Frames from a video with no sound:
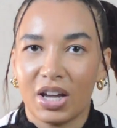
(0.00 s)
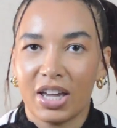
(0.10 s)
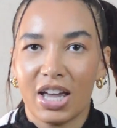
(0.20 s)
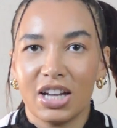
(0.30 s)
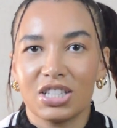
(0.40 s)

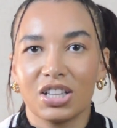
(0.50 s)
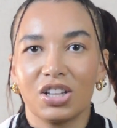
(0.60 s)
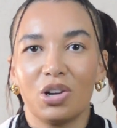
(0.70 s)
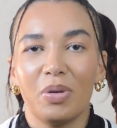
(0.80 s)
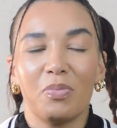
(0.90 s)
Again, it's a
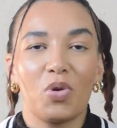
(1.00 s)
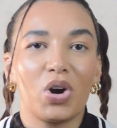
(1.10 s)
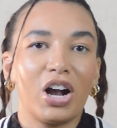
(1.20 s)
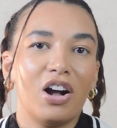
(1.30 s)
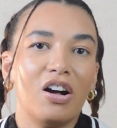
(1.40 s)
little bit
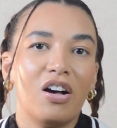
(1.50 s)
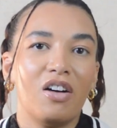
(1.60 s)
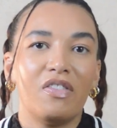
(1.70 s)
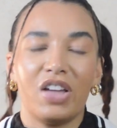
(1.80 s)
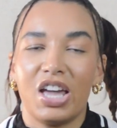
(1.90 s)
more
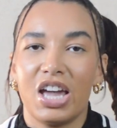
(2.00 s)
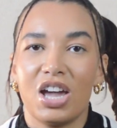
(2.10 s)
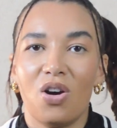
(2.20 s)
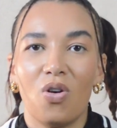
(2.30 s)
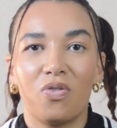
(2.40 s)
of
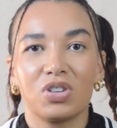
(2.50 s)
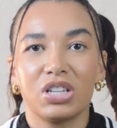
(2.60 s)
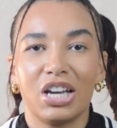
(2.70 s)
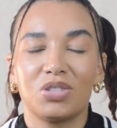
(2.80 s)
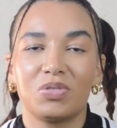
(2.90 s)
a
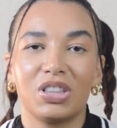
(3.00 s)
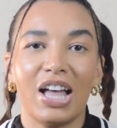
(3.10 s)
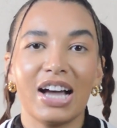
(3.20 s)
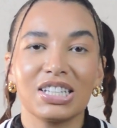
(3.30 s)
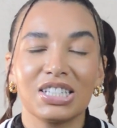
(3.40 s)
oversized
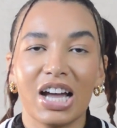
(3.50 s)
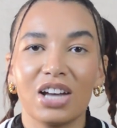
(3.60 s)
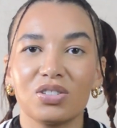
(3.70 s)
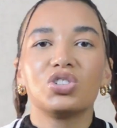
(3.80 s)
relaxed style.